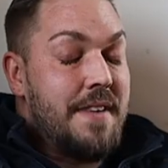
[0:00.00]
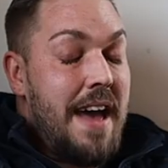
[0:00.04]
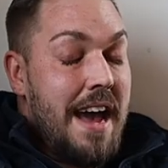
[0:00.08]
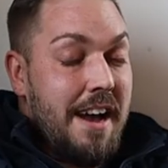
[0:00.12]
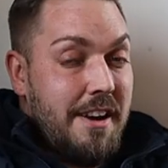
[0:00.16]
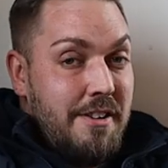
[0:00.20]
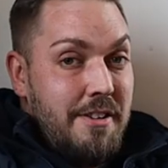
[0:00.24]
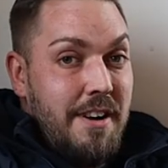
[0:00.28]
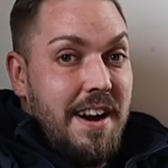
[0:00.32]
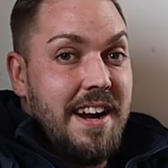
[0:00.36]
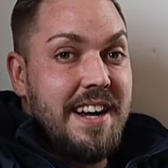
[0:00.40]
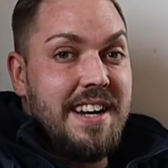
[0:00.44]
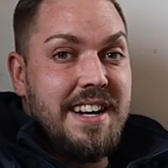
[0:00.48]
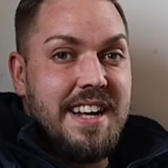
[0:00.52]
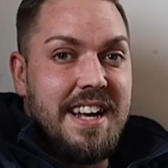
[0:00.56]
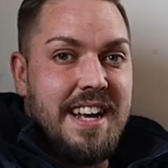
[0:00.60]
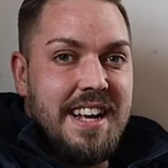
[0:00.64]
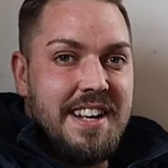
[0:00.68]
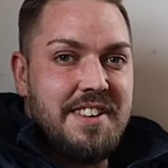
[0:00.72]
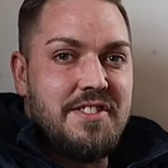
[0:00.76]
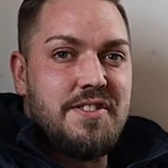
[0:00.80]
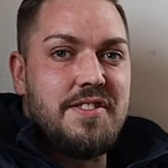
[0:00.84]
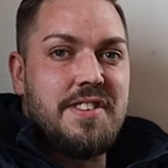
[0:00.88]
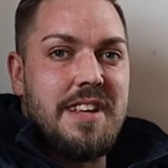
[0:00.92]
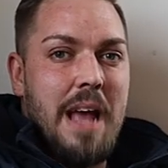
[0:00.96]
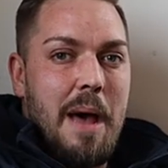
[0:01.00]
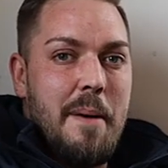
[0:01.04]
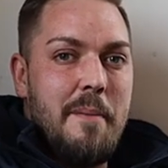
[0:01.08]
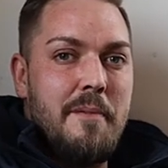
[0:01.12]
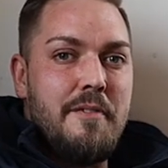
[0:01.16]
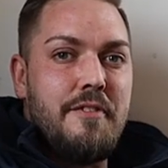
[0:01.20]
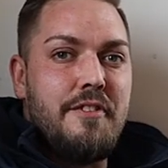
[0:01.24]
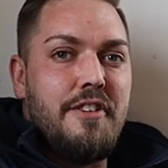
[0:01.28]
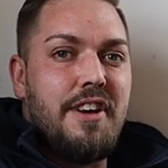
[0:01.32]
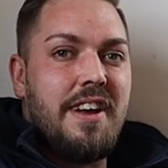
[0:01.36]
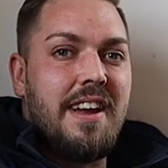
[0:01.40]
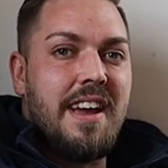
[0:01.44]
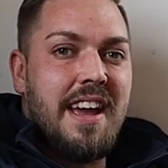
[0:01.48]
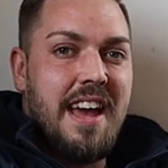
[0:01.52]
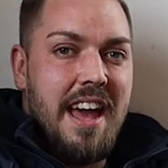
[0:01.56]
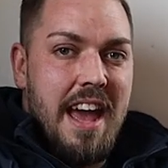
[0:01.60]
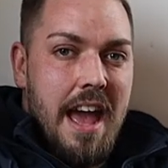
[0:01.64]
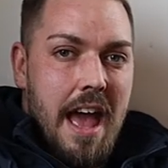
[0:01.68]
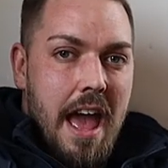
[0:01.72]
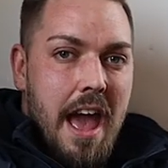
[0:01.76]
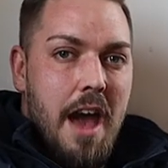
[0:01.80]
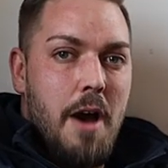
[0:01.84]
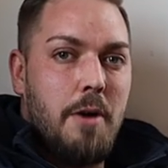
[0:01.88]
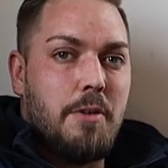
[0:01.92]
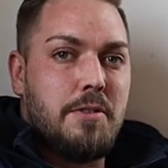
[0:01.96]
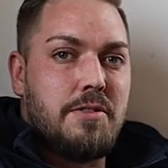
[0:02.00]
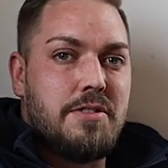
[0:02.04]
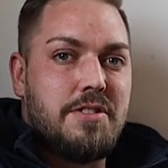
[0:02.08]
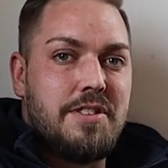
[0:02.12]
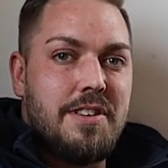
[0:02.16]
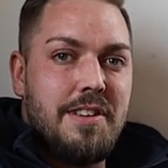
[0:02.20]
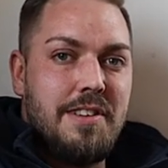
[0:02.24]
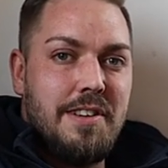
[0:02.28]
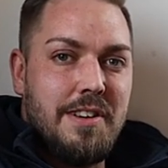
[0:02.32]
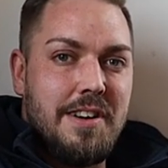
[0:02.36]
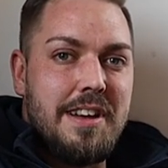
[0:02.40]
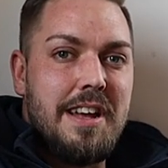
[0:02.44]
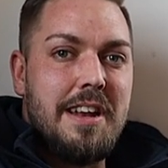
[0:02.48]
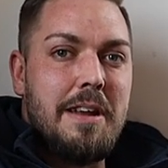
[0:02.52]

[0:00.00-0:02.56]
that crane is something else. Look